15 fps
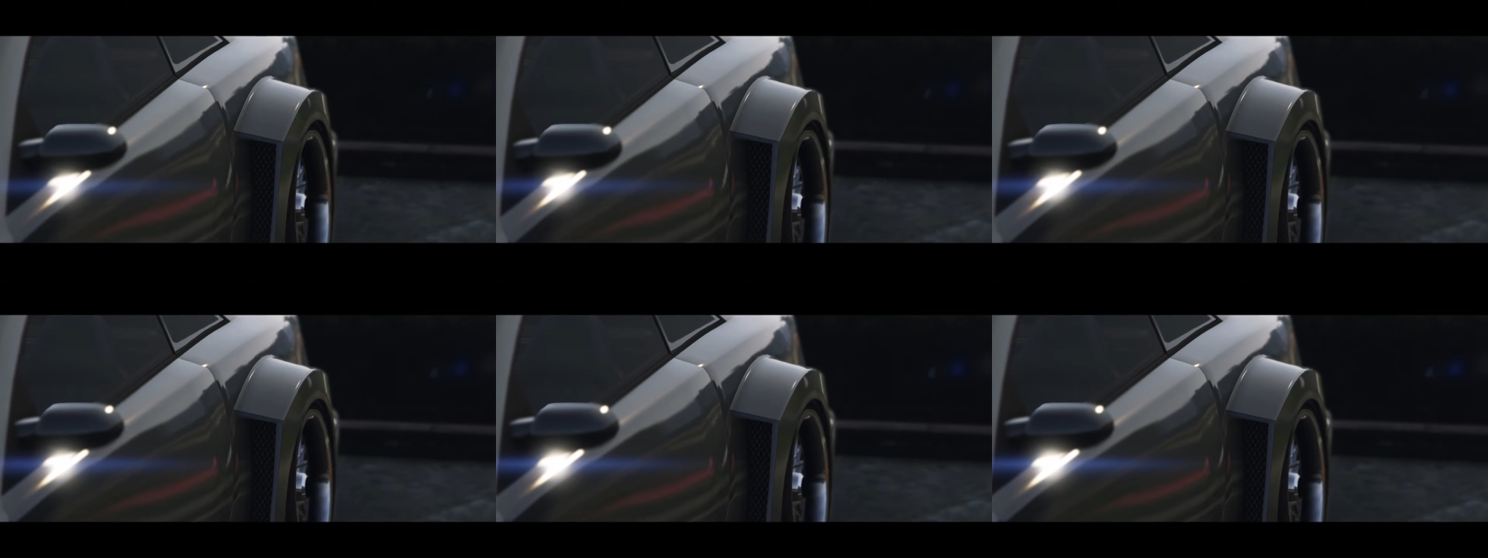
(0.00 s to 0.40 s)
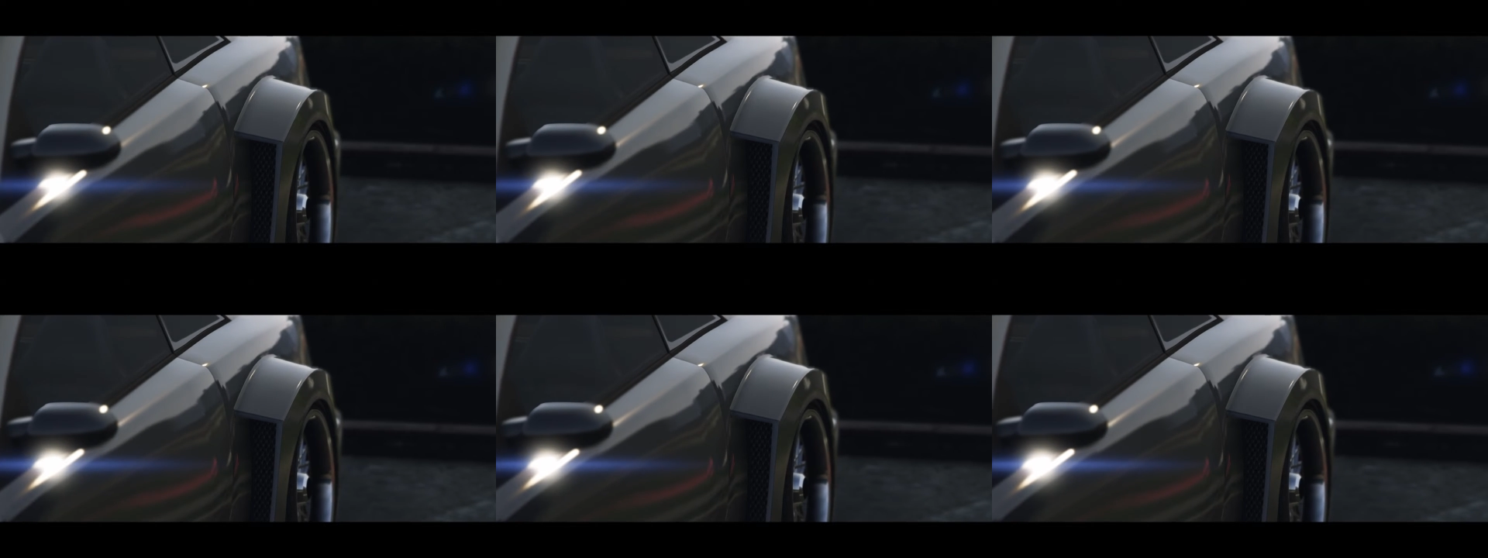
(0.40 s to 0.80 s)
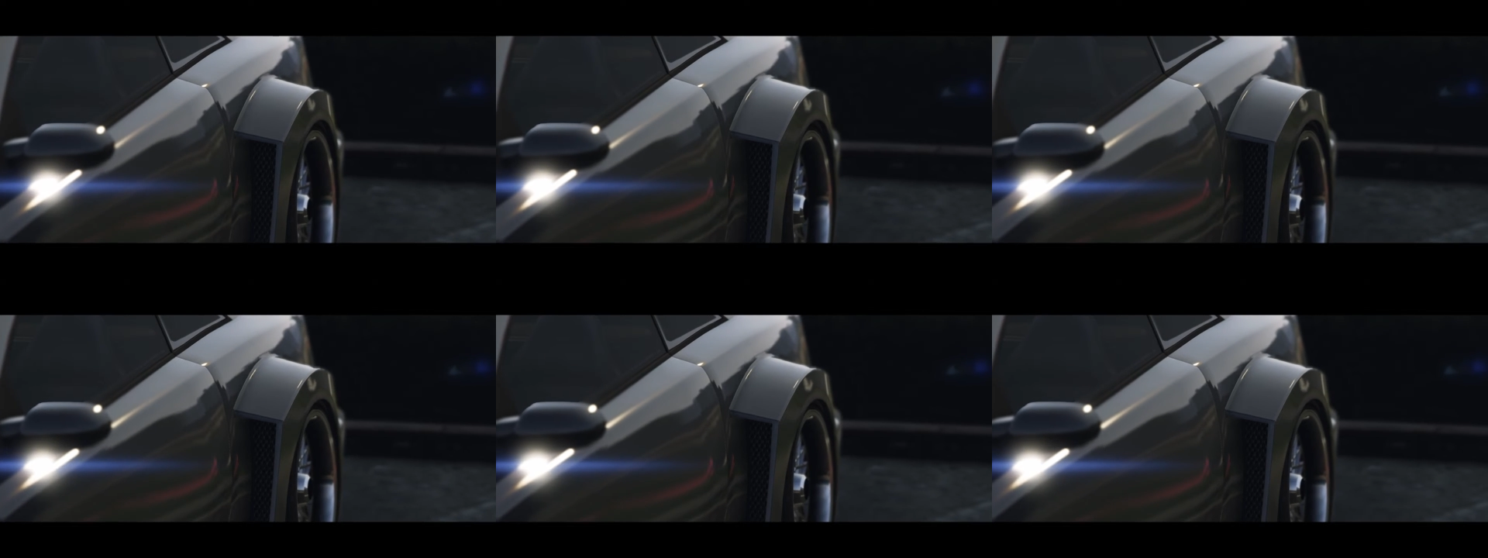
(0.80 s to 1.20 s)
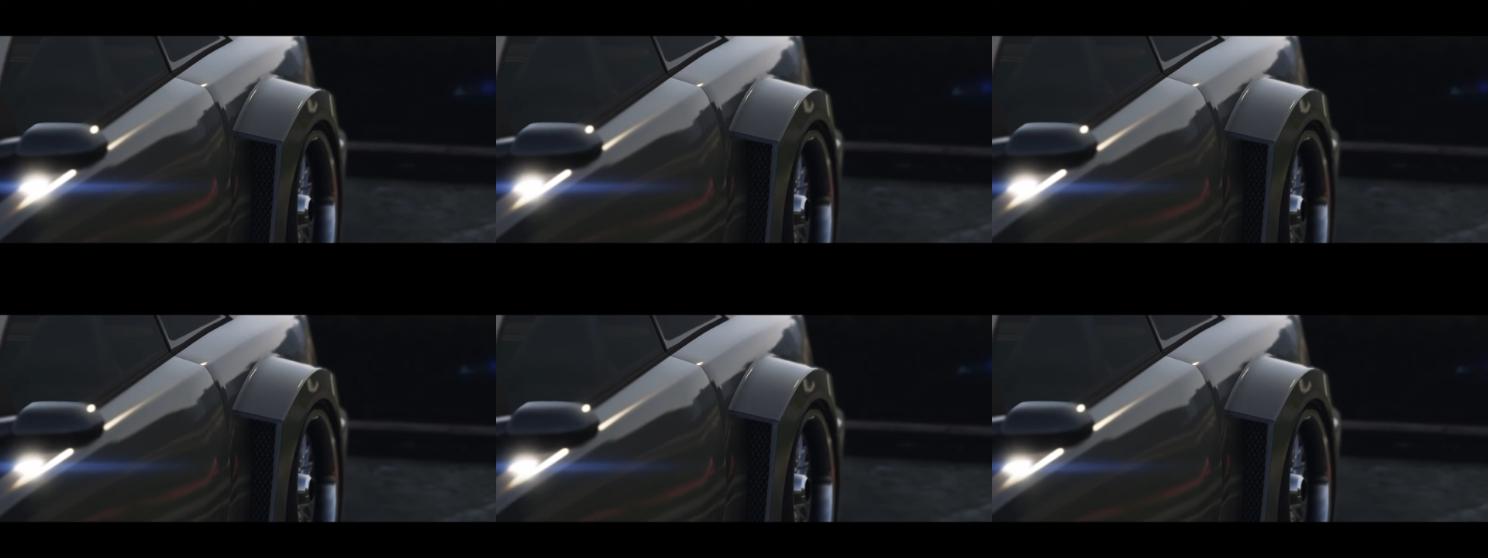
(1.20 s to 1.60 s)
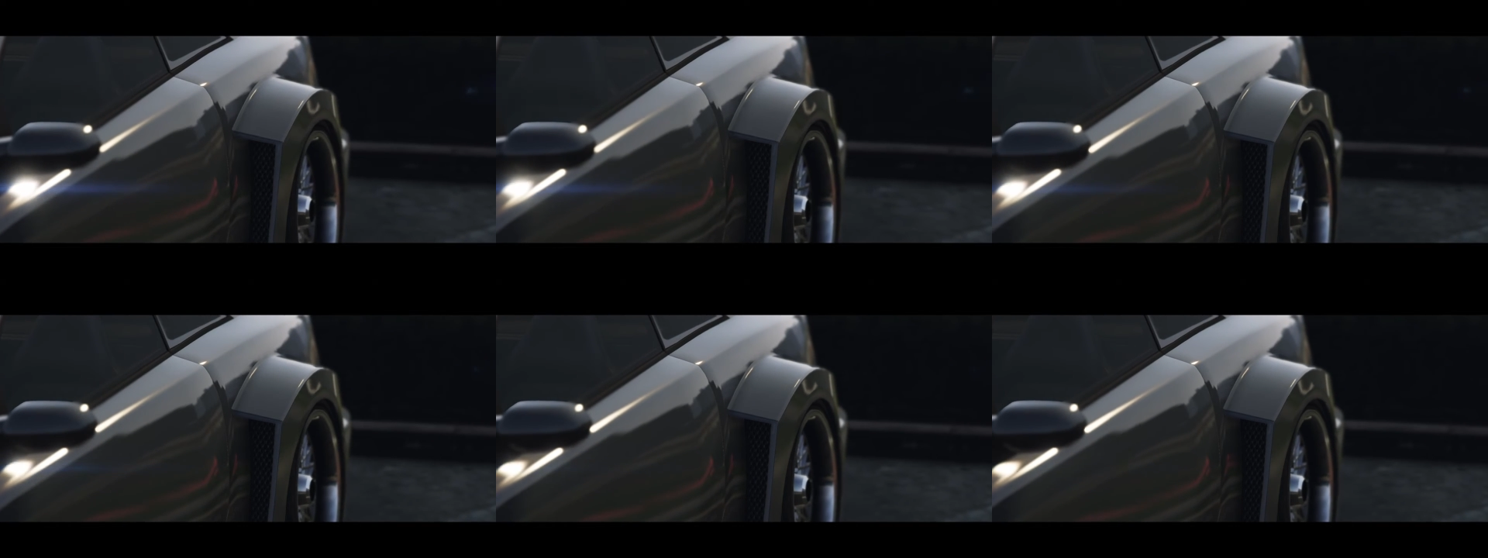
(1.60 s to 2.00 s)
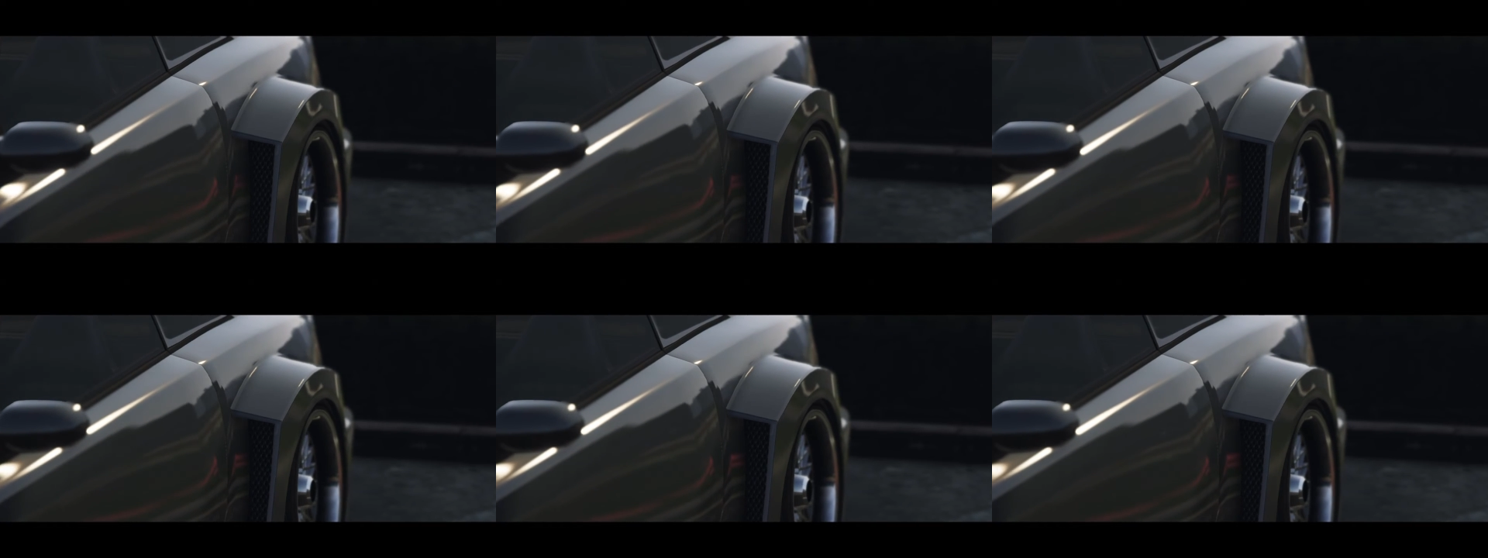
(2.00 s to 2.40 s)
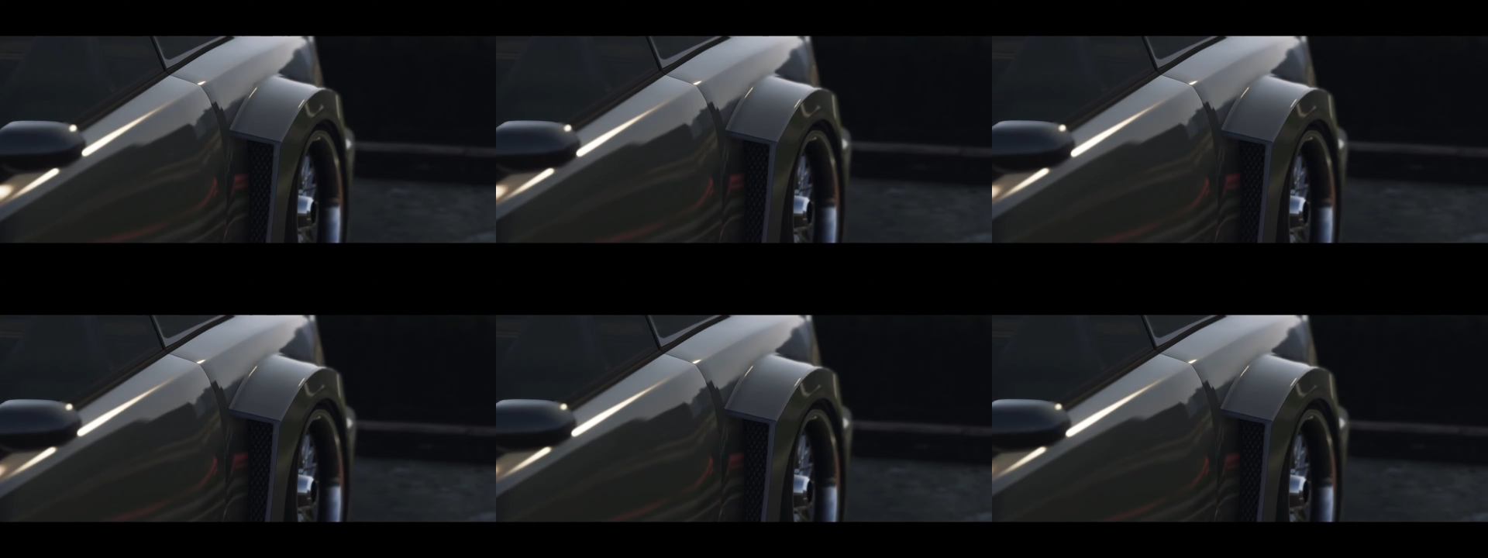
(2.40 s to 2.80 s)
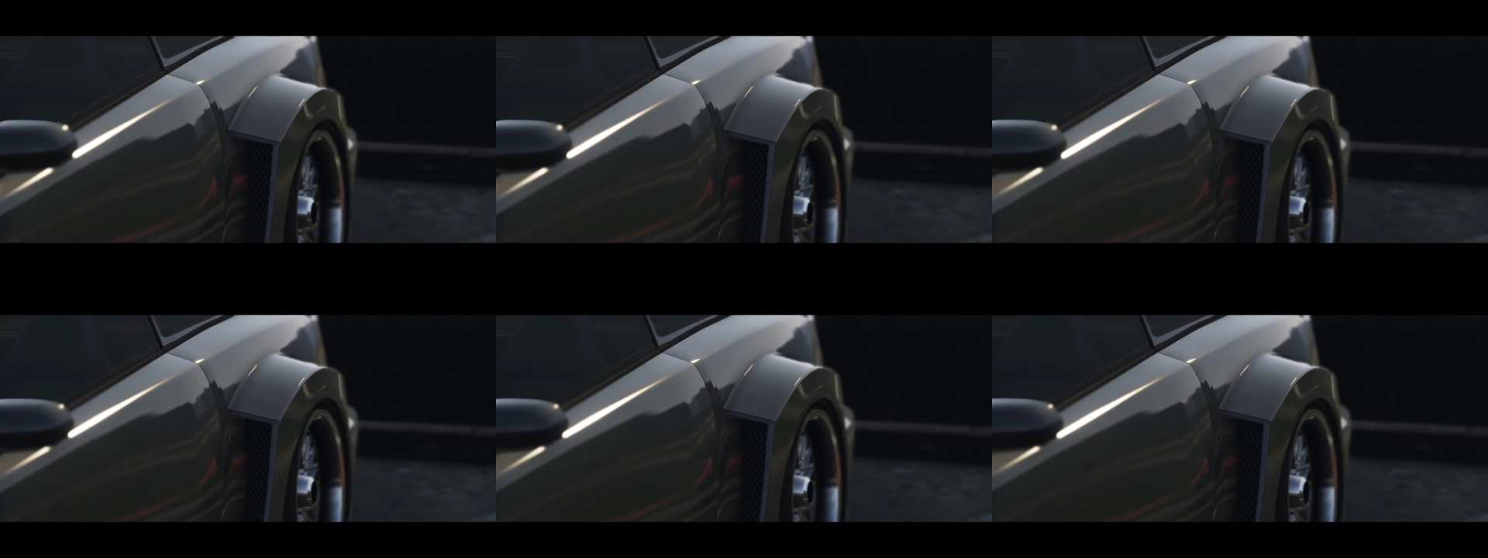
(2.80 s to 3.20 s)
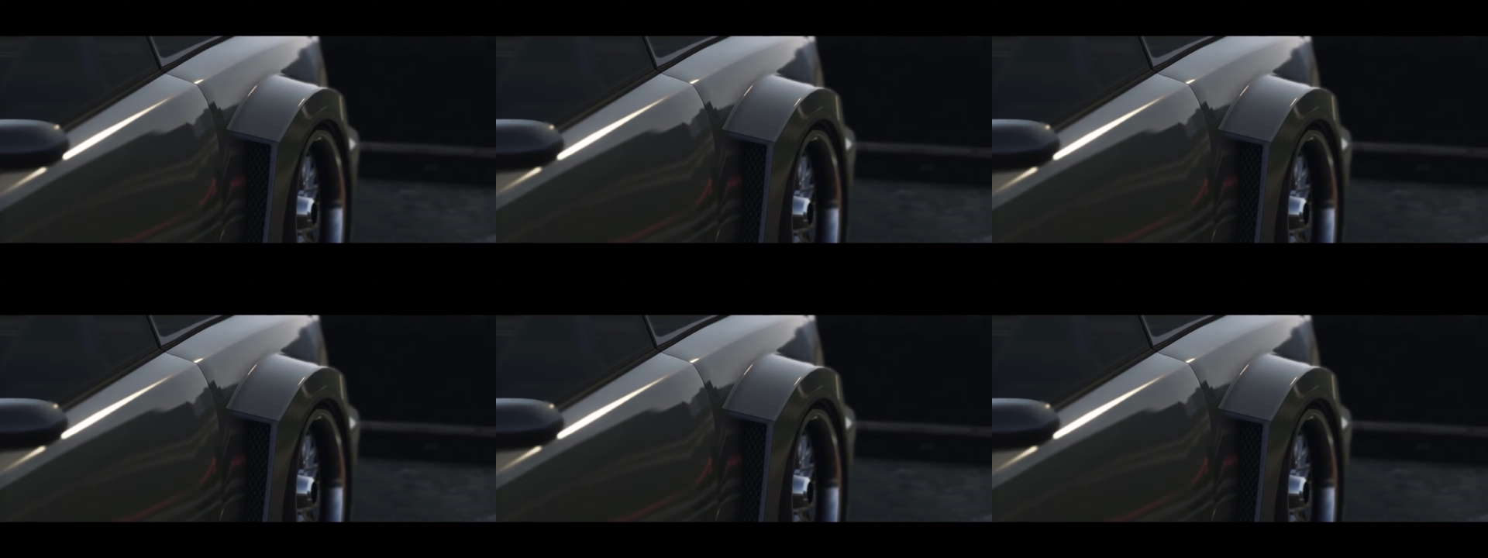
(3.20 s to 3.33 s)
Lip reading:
No face is visible, so there are no lips to read.